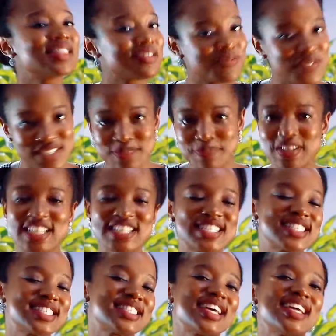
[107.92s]
the
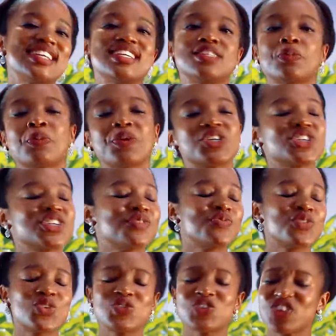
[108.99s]
feasibility studies, preparation
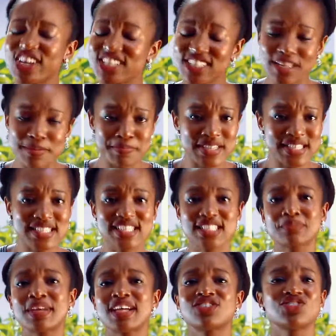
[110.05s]
involved creating the business
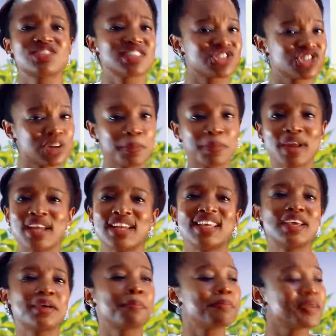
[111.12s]
plan, strategic
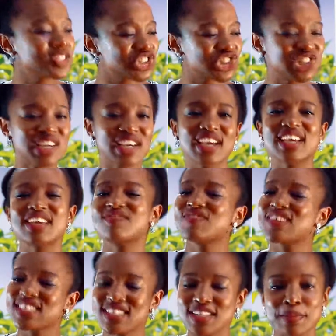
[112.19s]
planning, pitch deck,
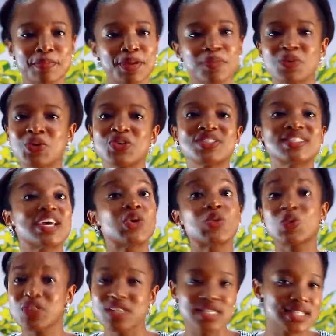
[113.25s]
investor memos, and
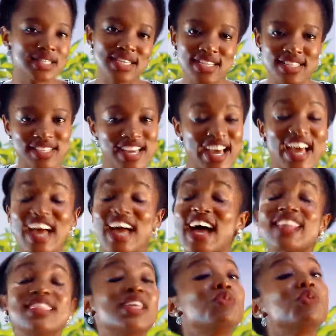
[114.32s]
all these things.
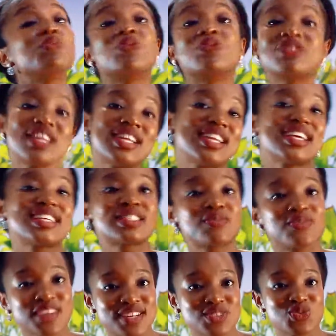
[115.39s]
And then we moved to the next
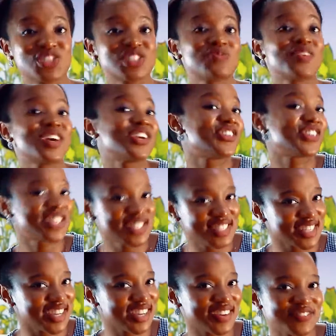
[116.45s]
phase, which is
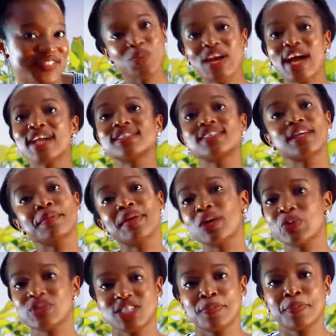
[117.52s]
fundraising. We had some equity